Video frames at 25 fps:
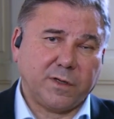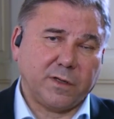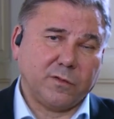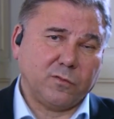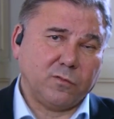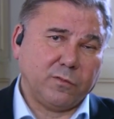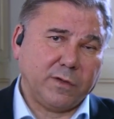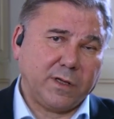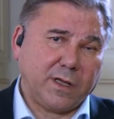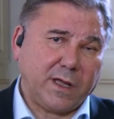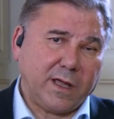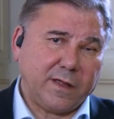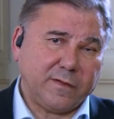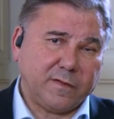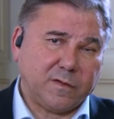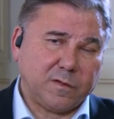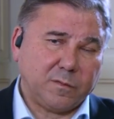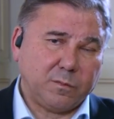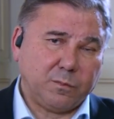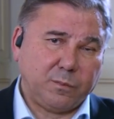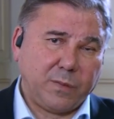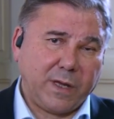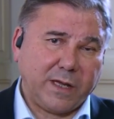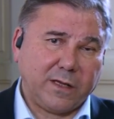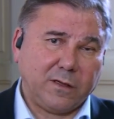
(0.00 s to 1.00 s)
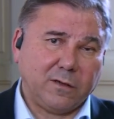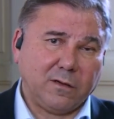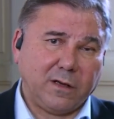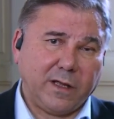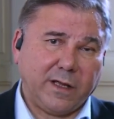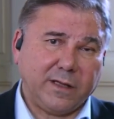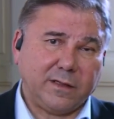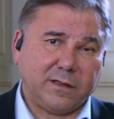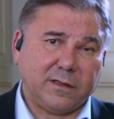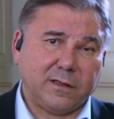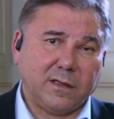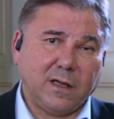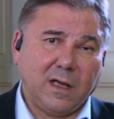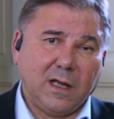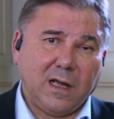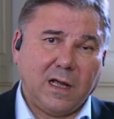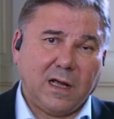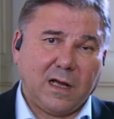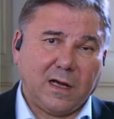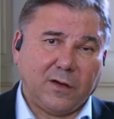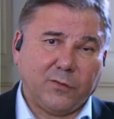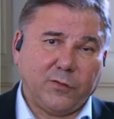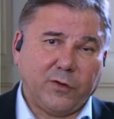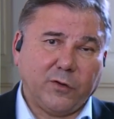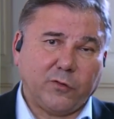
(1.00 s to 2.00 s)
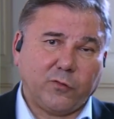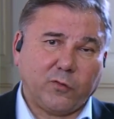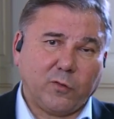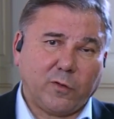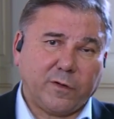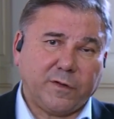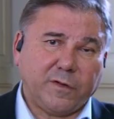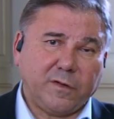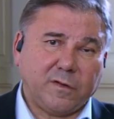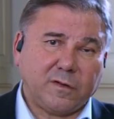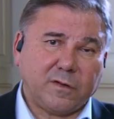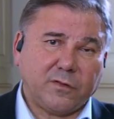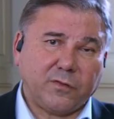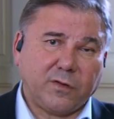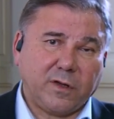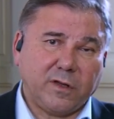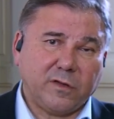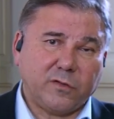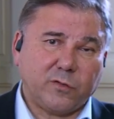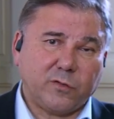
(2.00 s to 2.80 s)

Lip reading: and we can speculate of the sources of his